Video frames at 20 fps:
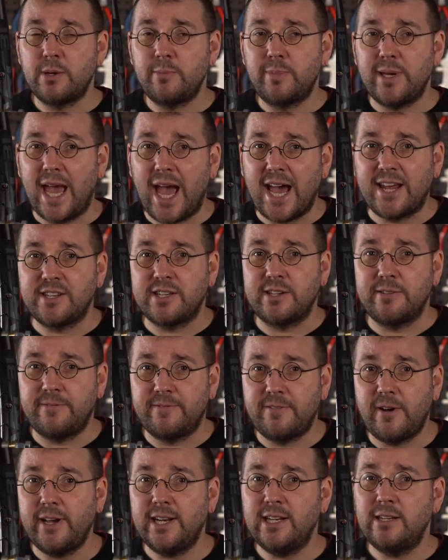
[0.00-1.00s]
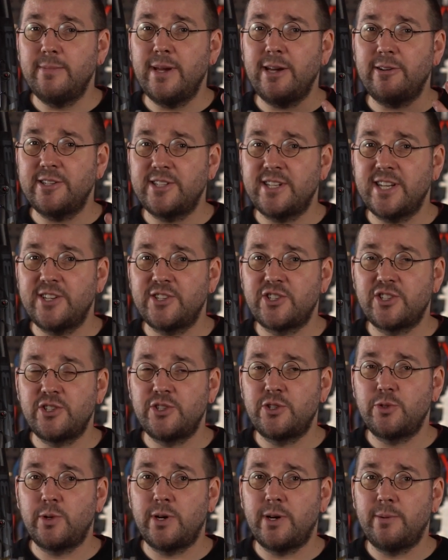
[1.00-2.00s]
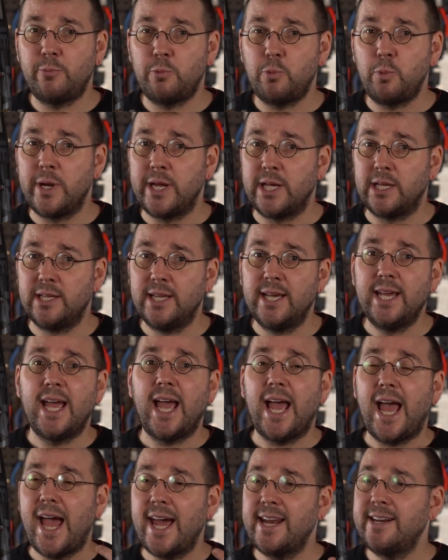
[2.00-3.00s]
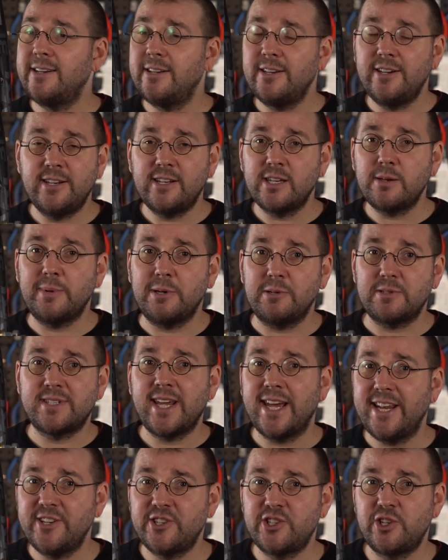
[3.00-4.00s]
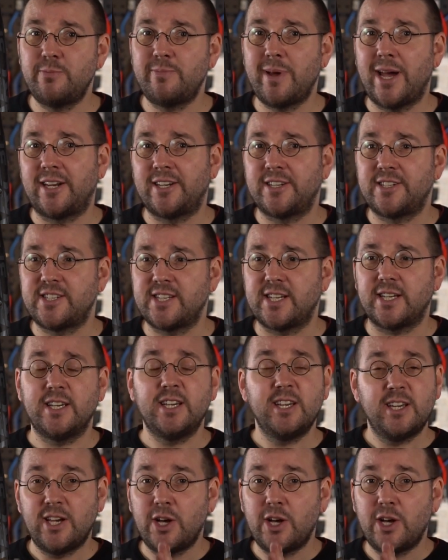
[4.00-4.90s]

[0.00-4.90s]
to be adding a final amount of tension to our wheel and learning about tension balancing.